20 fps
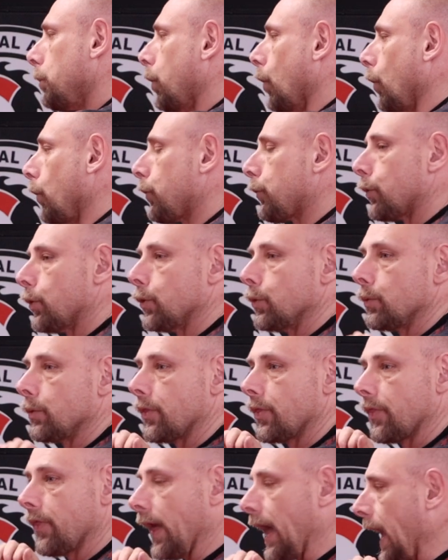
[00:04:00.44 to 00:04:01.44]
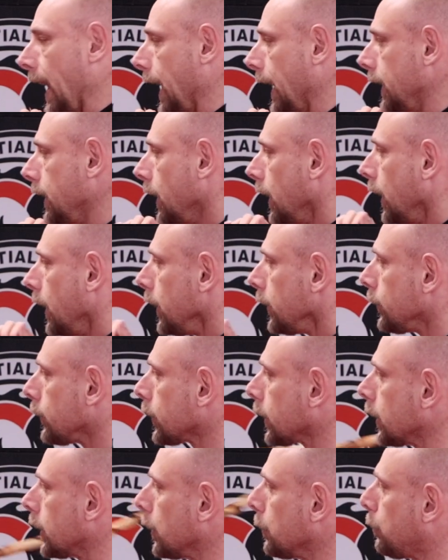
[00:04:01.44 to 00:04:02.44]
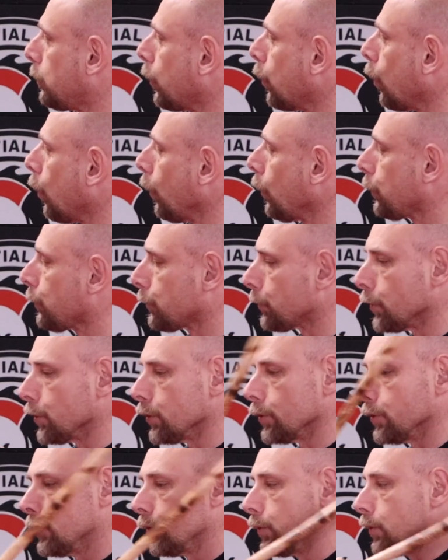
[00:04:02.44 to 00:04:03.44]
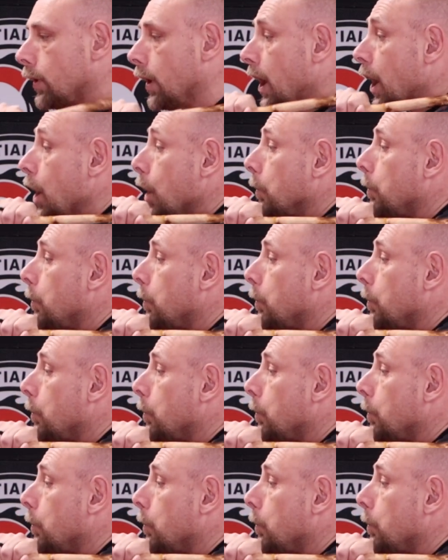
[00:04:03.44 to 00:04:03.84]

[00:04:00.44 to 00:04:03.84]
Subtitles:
pull through. Then you're going to pull through,